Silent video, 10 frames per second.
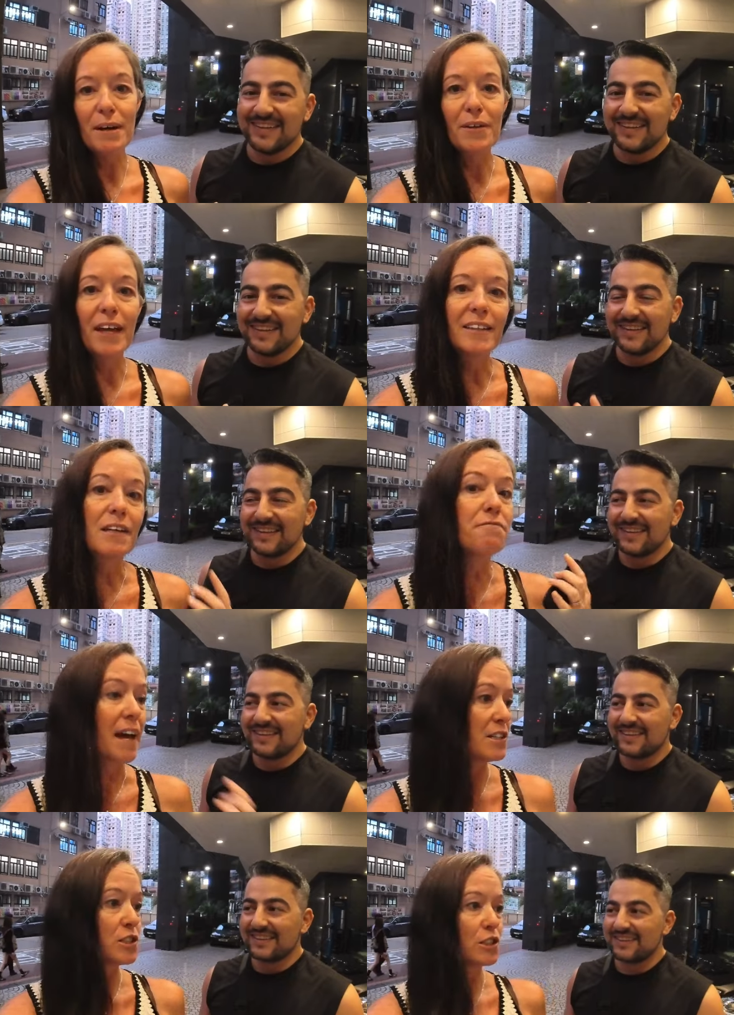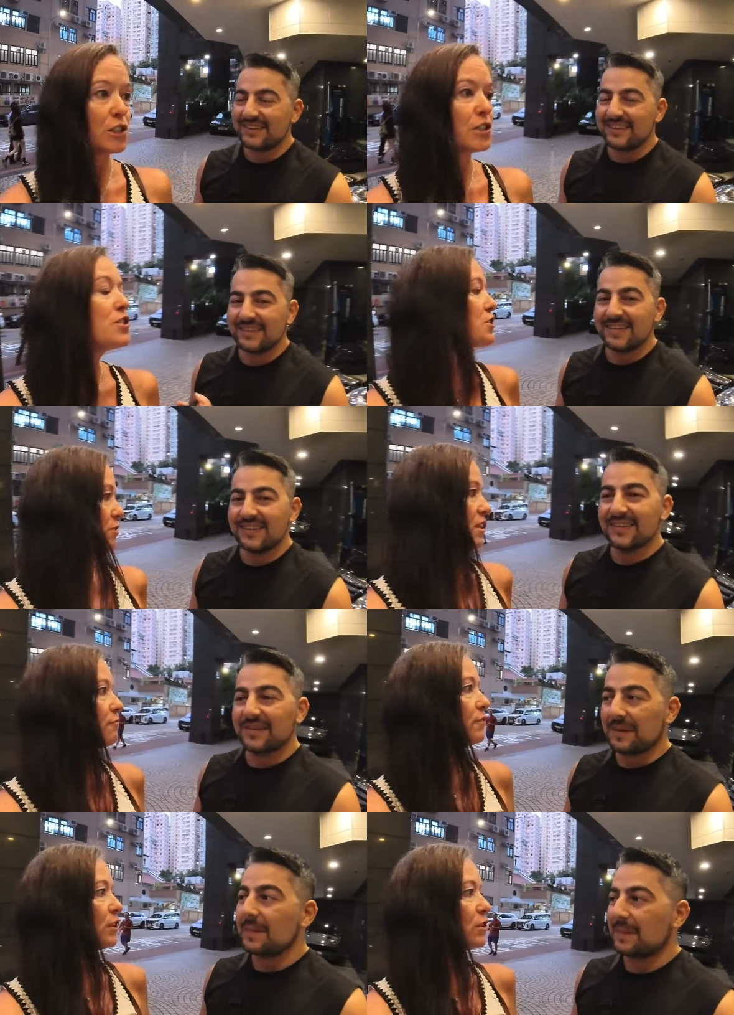Speaker 1: about like the vendor street
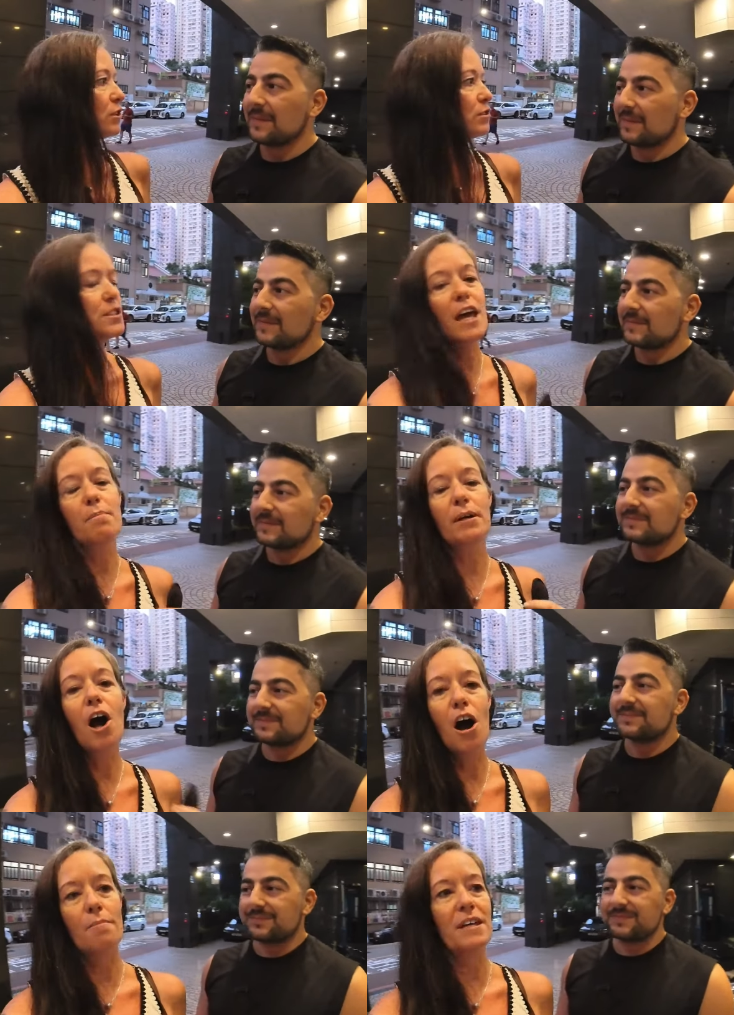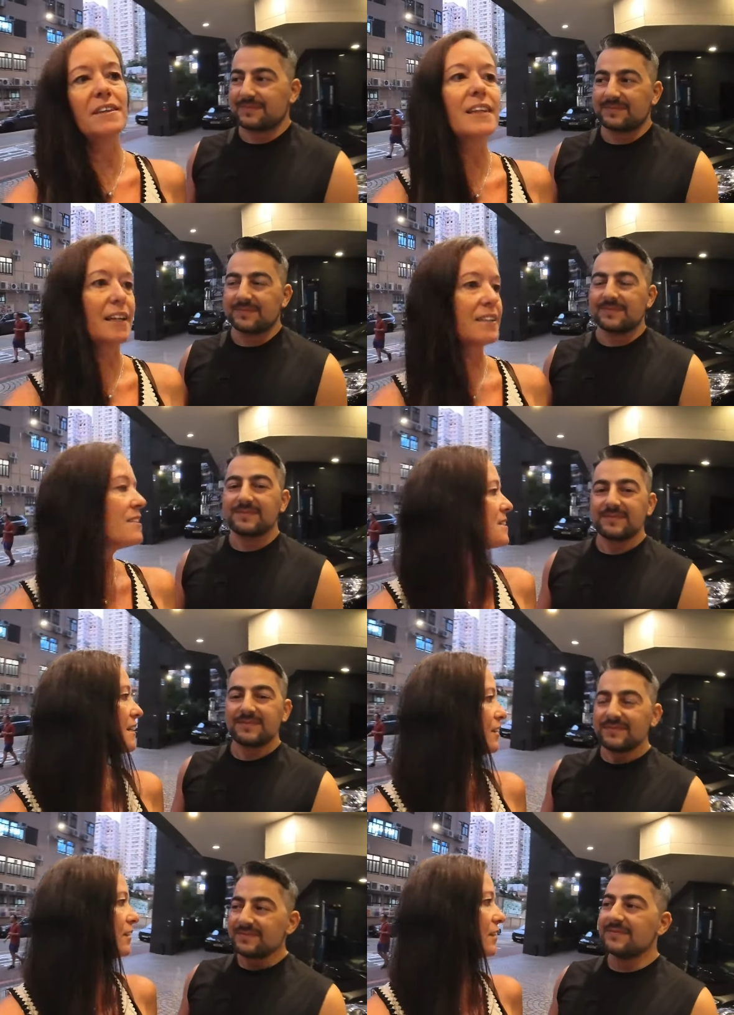food type of common things
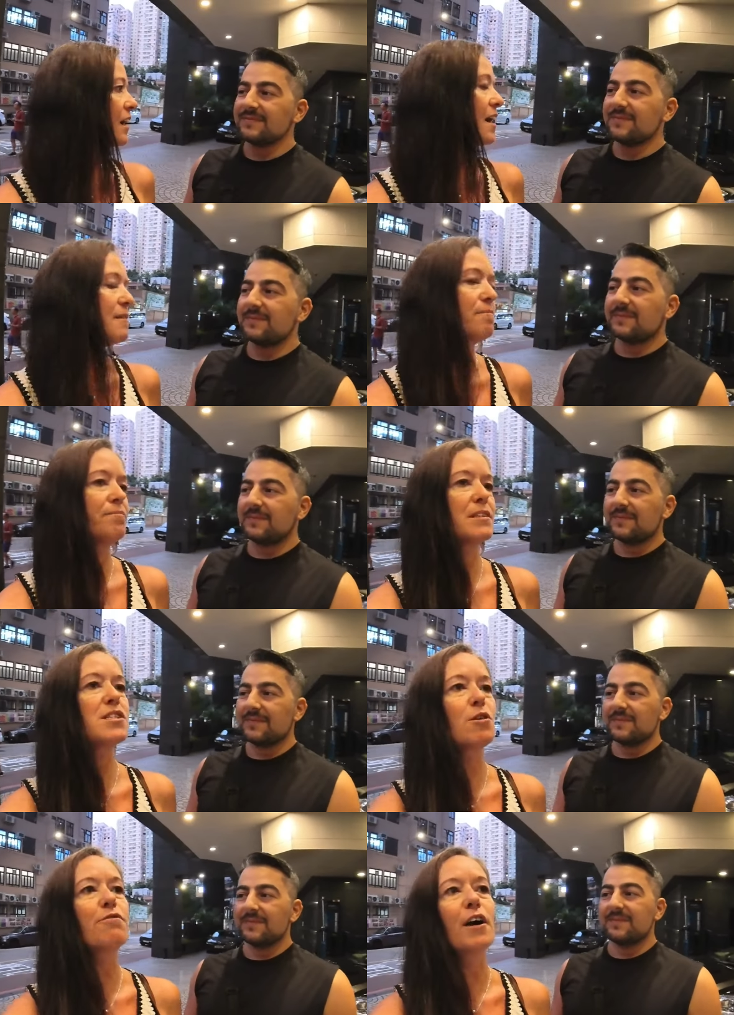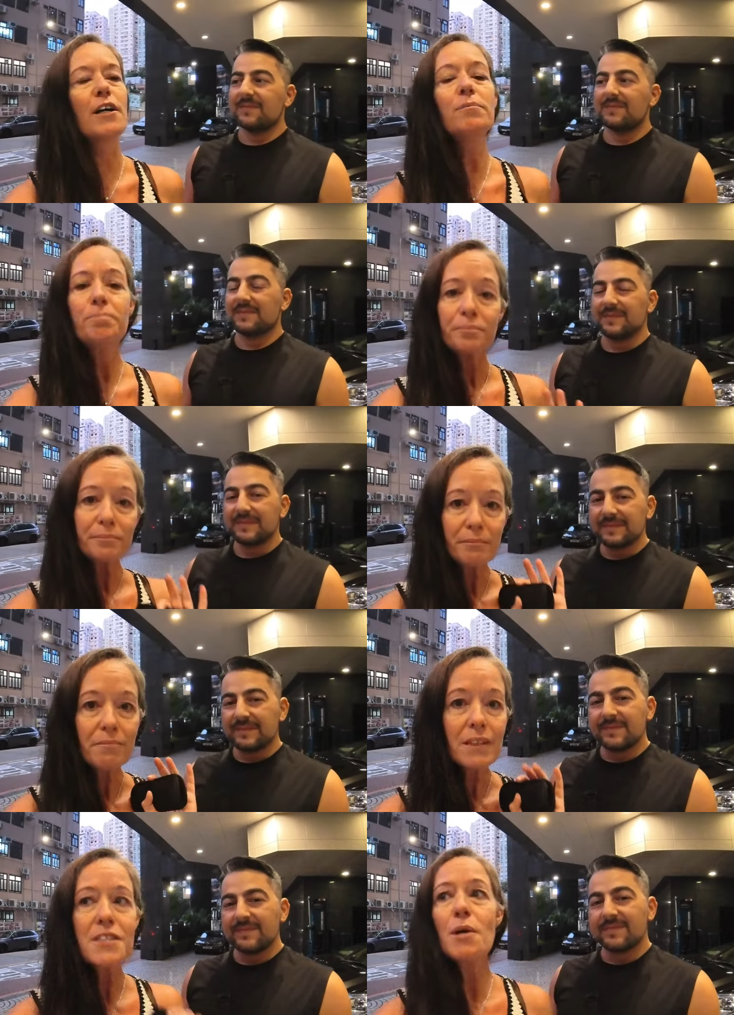here um, so far.
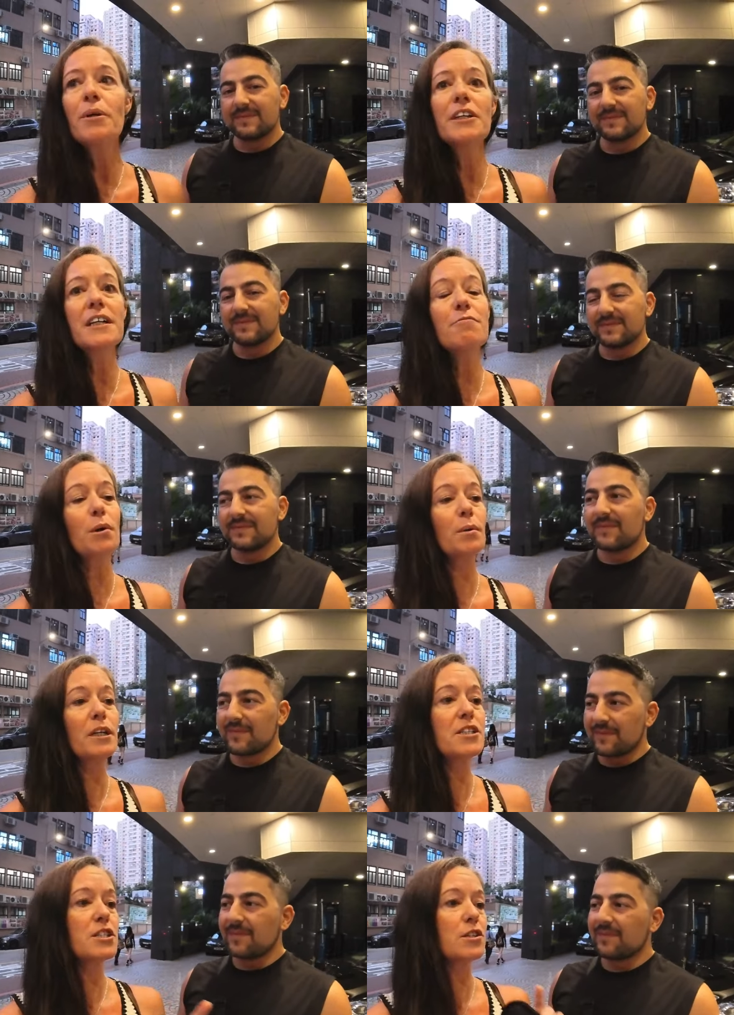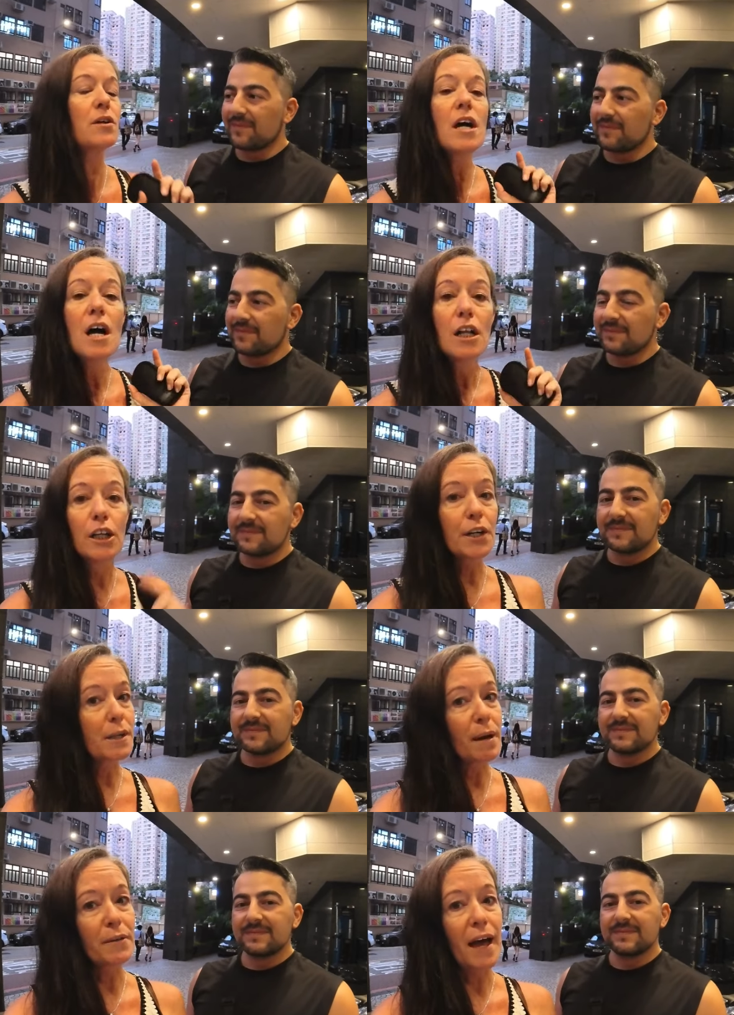So we're looking forward to learning
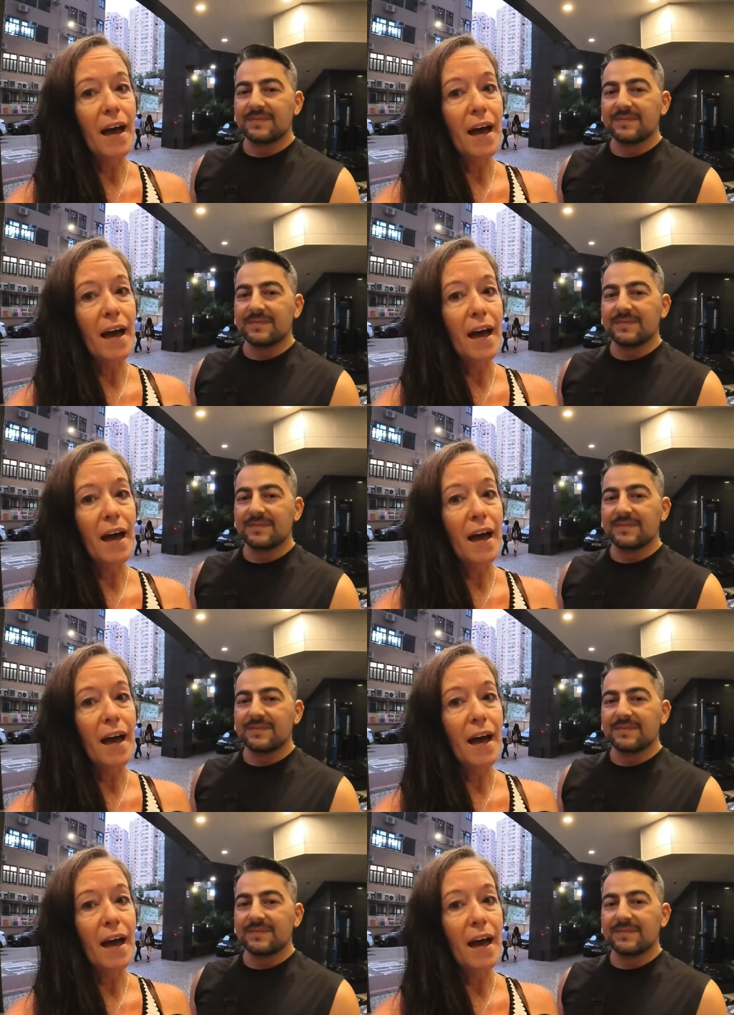about